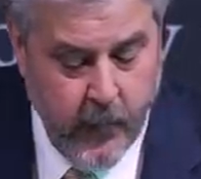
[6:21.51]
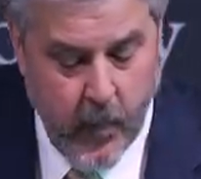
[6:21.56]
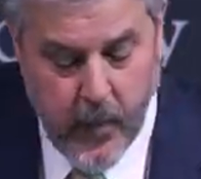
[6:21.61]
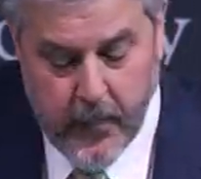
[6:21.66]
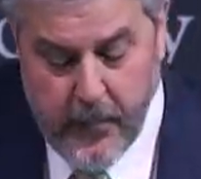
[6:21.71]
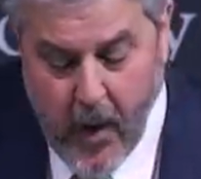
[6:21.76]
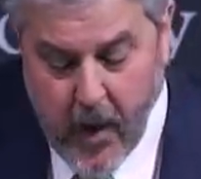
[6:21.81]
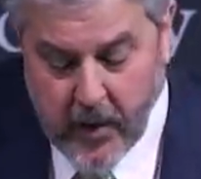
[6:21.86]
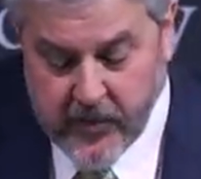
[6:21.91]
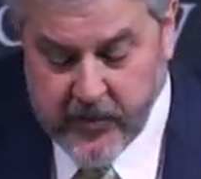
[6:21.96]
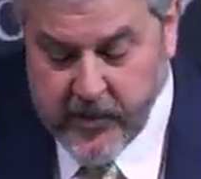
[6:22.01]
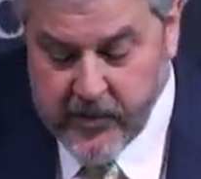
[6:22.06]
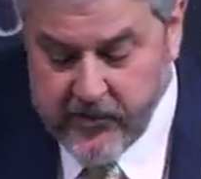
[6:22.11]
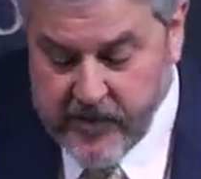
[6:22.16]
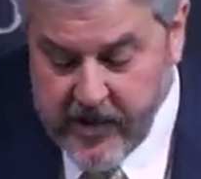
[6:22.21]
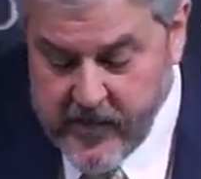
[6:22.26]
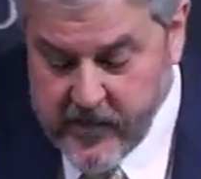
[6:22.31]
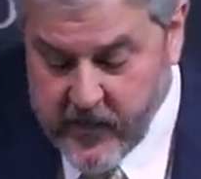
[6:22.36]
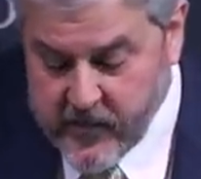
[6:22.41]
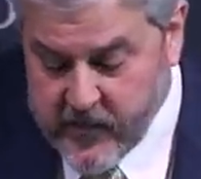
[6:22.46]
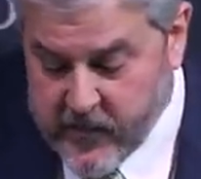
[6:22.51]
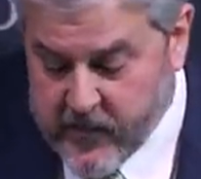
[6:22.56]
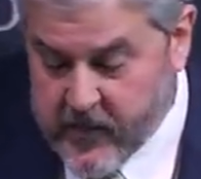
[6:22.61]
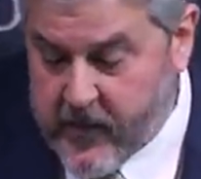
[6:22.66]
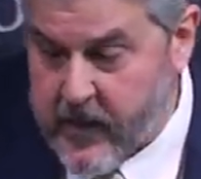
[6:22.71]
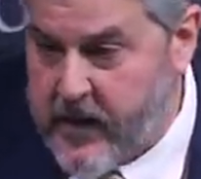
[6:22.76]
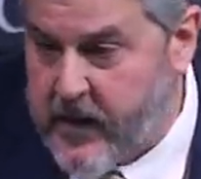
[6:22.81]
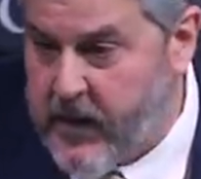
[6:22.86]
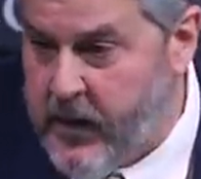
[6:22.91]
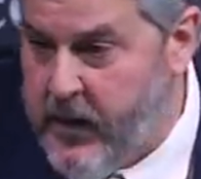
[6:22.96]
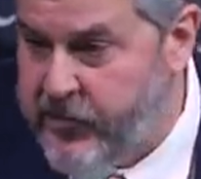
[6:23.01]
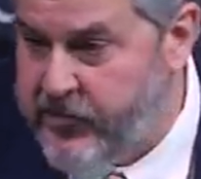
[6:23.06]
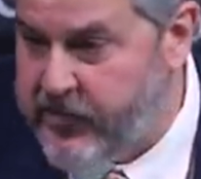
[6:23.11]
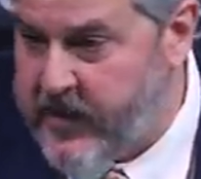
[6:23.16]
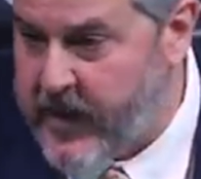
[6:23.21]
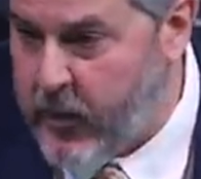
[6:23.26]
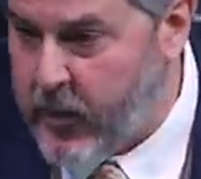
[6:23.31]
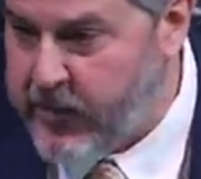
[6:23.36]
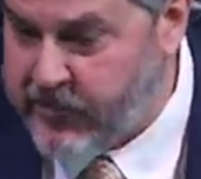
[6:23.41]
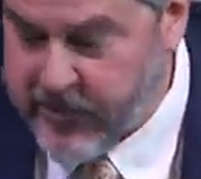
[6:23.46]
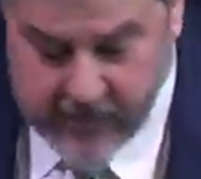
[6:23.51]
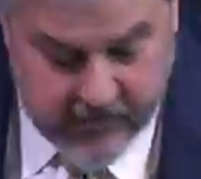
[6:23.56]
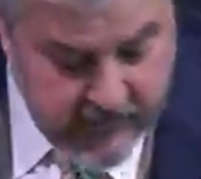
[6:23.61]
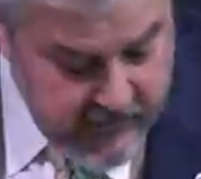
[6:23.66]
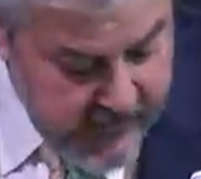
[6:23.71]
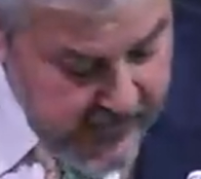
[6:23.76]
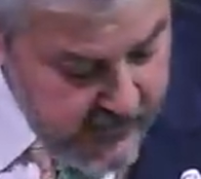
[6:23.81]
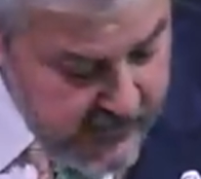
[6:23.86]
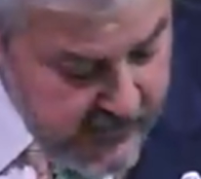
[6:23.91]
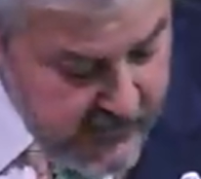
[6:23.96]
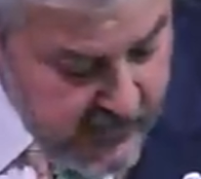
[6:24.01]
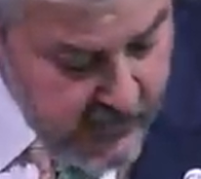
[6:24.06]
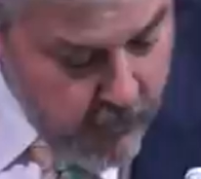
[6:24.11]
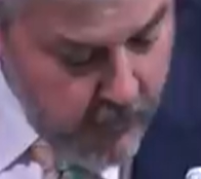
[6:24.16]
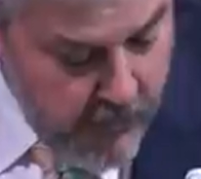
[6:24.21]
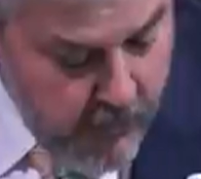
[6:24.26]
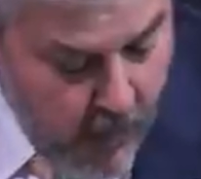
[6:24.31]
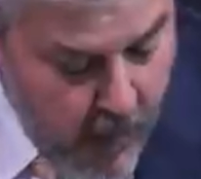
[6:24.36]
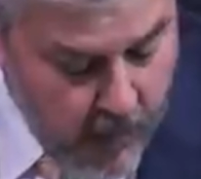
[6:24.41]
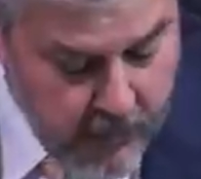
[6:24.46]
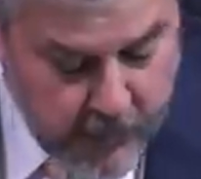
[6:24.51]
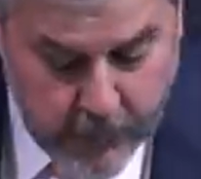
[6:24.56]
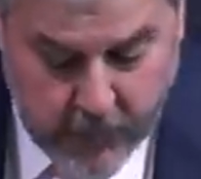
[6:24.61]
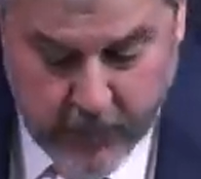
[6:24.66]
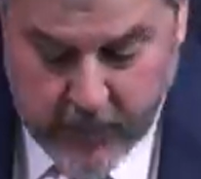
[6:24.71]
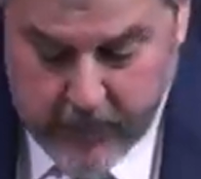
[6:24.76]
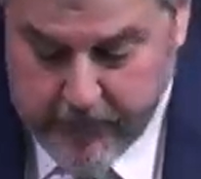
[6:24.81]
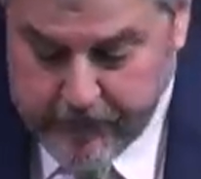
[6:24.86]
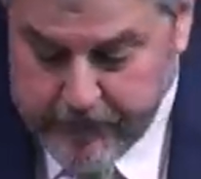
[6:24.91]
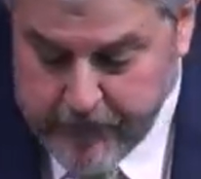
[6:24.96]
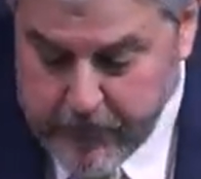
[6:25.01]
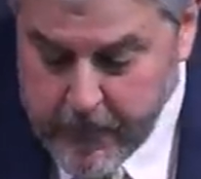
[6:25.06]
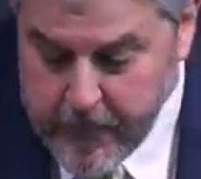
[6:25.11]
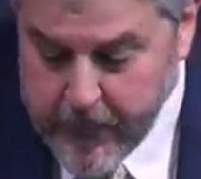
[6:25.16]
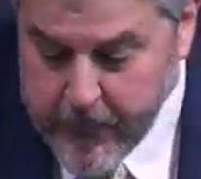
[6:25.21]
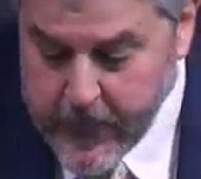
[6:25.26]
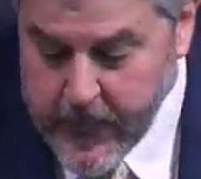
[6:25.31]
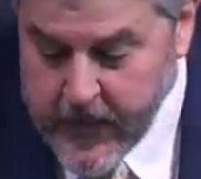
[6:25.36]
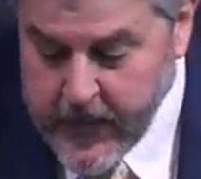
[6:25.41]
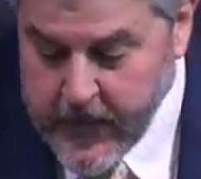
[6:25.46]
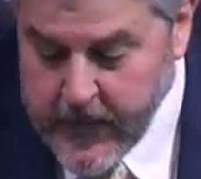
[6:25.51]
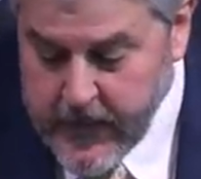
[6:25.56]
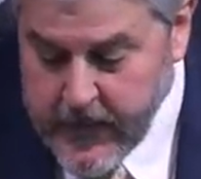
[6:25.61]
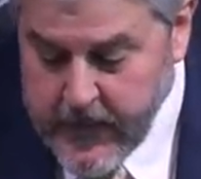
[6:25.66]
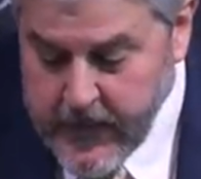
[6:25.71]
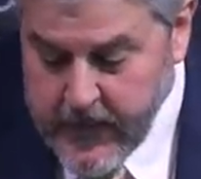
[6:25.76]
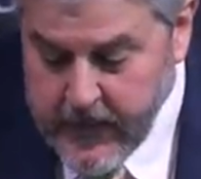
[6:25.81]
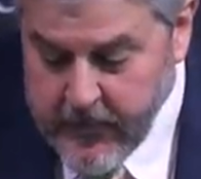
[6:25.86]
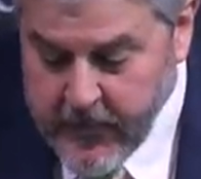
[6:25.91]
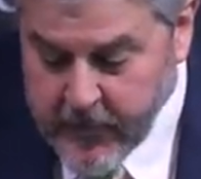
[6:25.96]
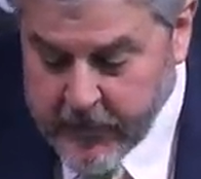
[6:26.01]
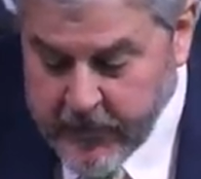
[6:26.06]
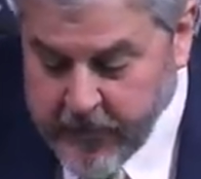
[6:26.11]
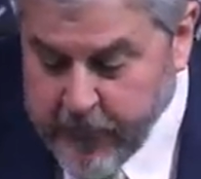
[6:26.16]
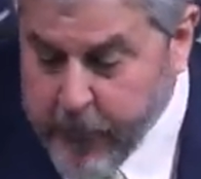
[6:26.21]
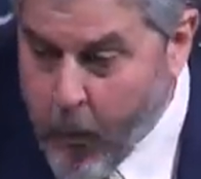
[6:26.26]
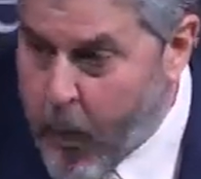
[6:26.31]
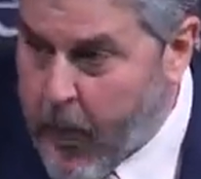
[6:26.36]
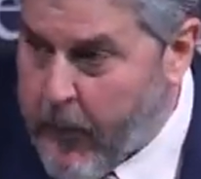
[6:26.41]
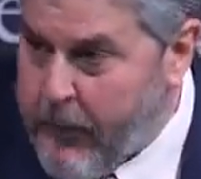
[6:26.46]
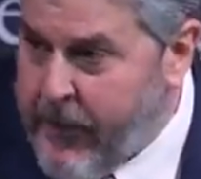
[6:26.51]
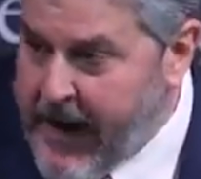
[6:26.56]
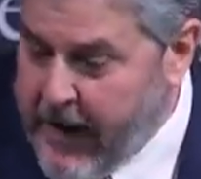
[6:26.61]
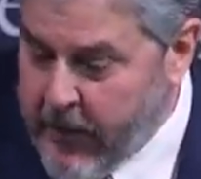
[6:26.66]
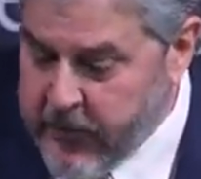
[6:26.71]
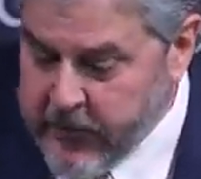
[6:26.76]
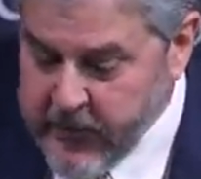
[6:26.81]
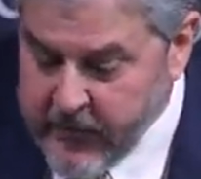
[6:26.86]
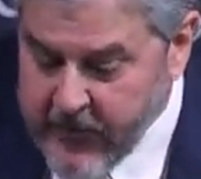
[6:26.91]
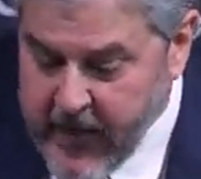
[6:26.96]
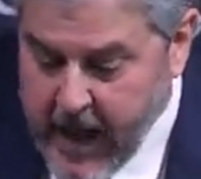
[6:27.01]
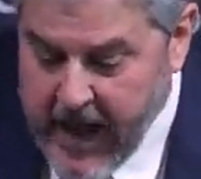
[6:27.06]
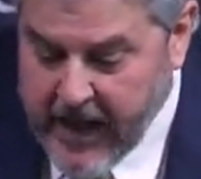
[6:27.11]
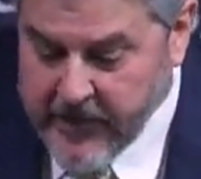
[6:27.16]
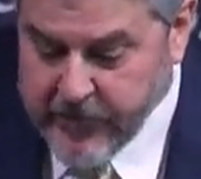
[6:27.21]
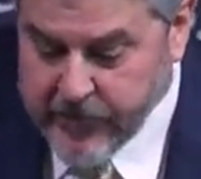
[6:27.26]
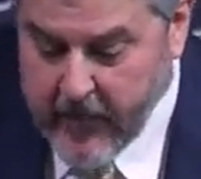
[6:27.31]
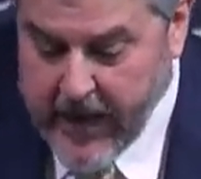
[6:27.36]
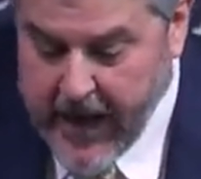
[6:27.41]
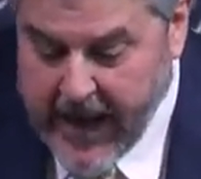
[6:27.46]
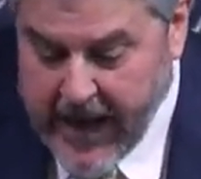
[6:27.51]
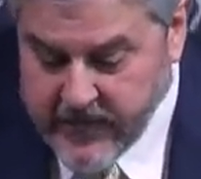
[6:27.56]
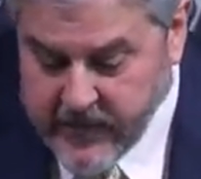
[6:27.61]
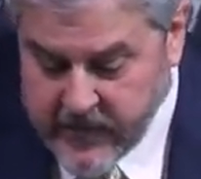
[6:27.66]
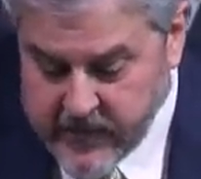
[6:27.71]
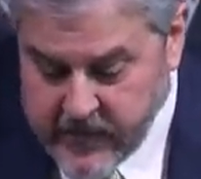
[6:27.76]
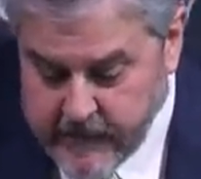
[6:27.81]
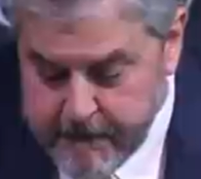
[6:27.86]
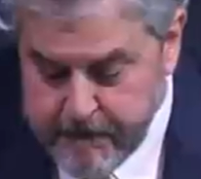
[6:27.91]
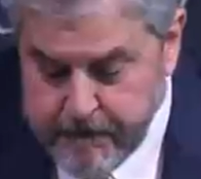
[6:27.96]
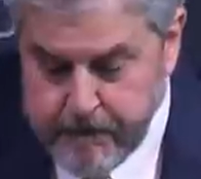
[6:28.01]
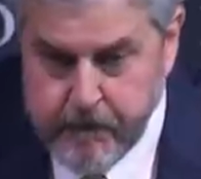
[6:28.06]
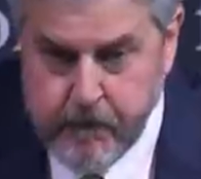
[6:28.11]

Four parts to Jesus' conclusion. I want you to see this as we walk through it. There's four pairs of contrast.